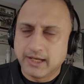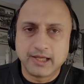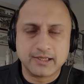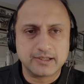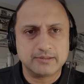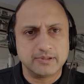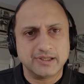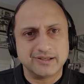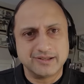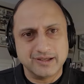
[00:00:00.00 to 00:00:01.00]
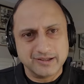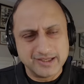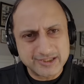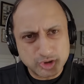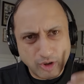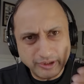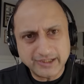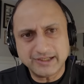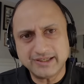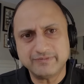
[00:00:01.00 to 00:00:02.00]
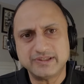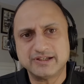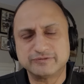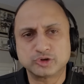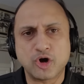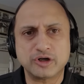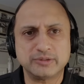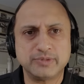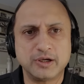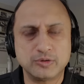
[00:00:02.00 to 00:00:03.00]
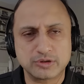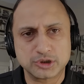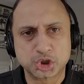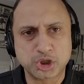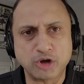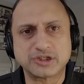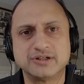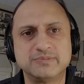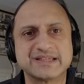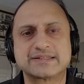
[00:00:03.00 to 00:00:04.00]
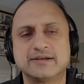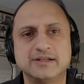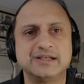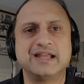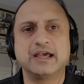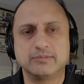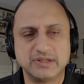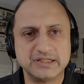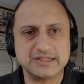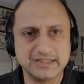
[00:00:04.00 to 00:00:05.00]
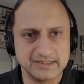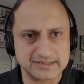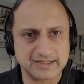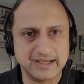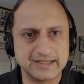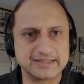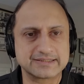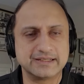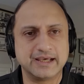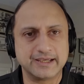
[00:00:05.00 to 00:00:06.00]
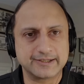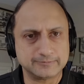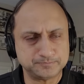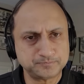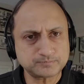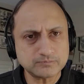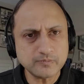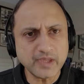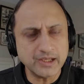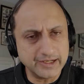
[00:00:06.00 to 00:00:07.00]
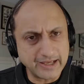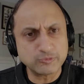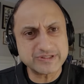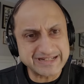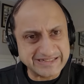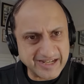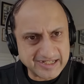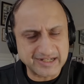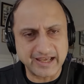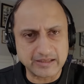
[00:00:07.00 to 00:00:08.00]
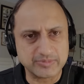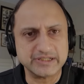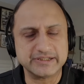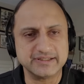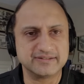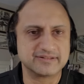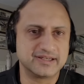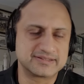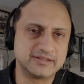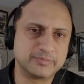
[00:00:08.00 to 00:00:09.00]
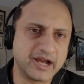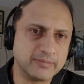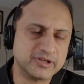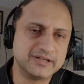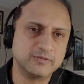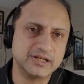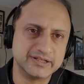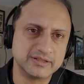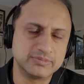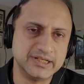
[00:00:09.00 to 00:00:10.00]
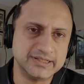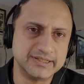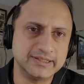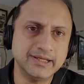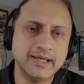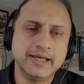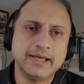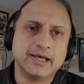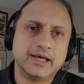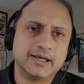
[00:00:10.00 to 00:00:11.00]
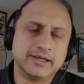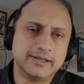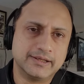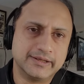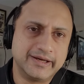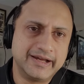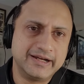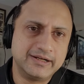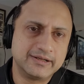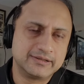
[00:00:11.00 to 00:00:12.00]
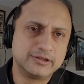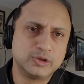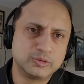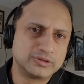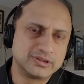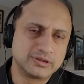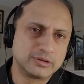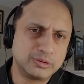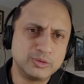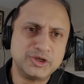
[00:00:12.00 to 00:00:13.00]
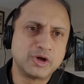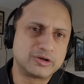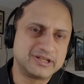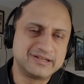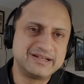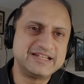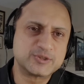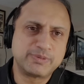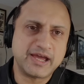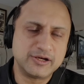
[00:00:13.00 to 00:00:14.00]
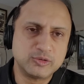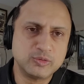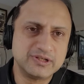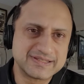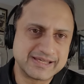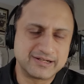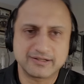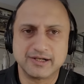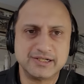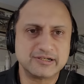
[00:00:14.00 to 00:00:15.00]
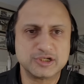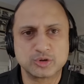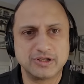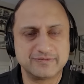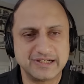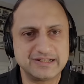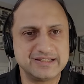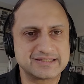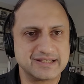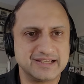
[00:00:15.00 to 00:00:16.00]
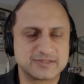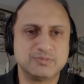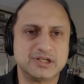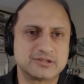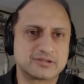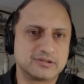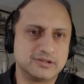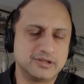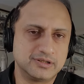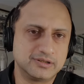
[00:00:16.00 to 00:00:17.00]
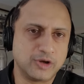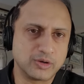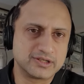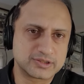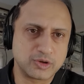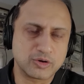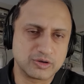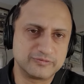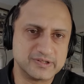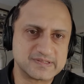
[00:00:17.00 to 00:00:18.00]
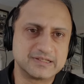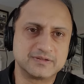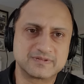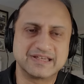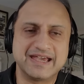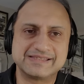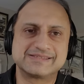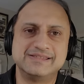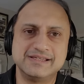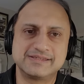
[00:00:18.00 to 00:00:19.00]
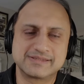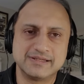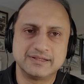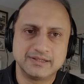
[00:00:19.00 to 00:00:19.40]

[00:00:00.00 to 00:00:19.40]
Uh, historically, we have thought about short-term external liabilities as like, and I would say debt liabilities as the primary vulnerability. Uh, and, you know, the Guidotti Greenspan rule is that a country should have at least as much uh, dollar stock of reserves as these